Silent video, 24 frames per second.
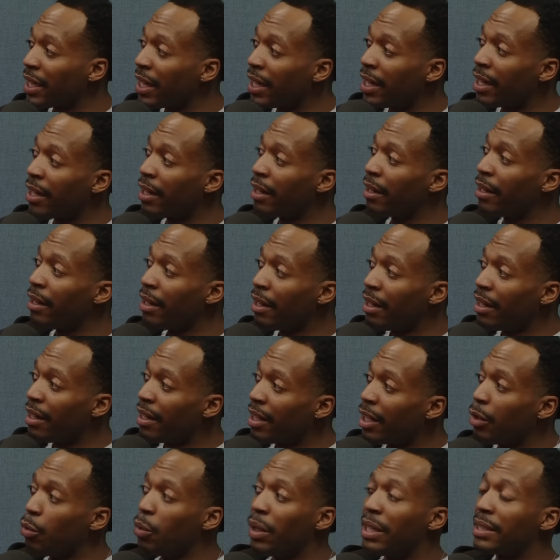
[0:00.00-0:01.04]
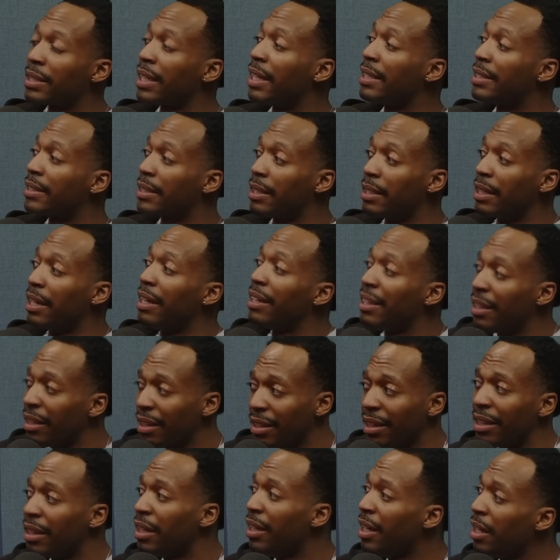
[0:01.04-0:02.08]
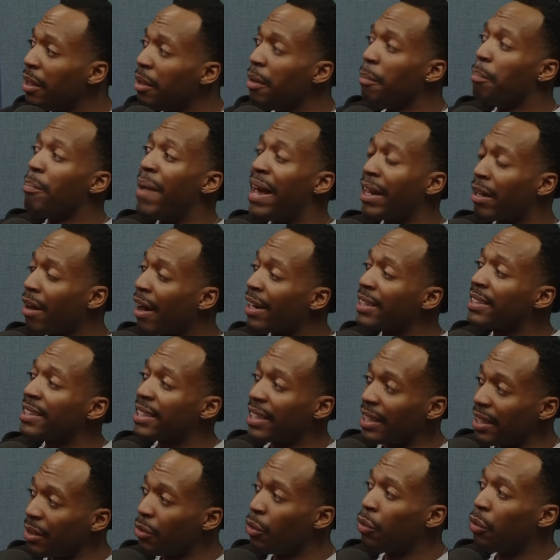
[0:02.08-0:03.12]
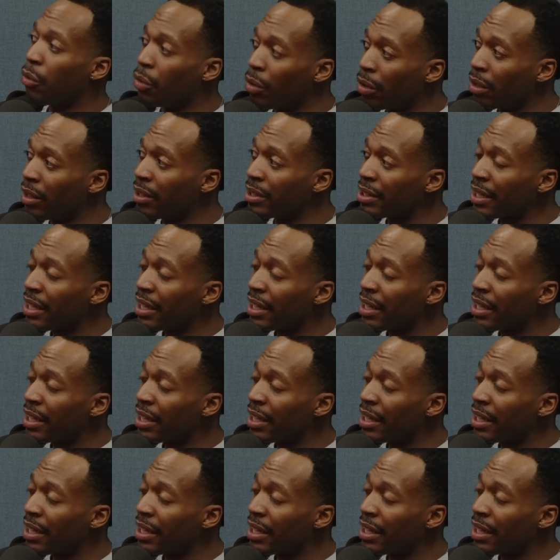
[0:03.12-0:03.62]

hair. He wants us to make our skin orange.